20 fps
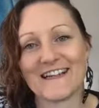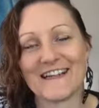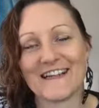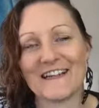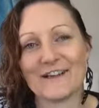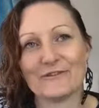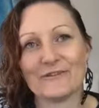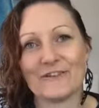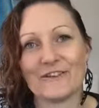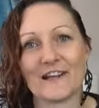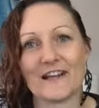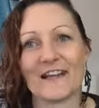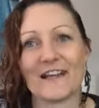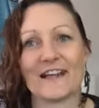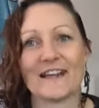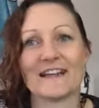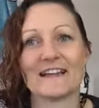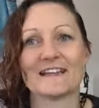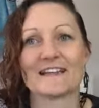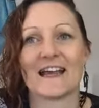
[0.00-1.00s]
If
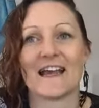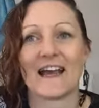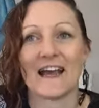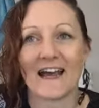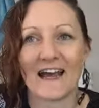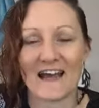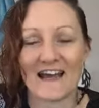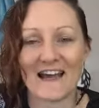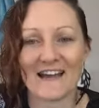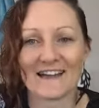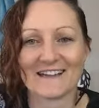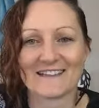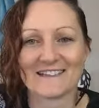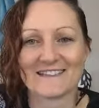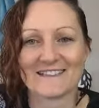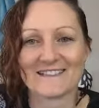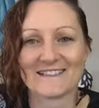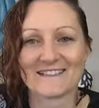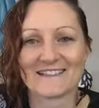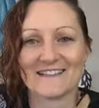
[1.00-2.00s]
it
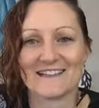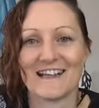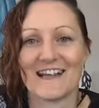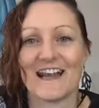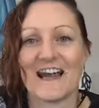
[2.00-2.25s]
has,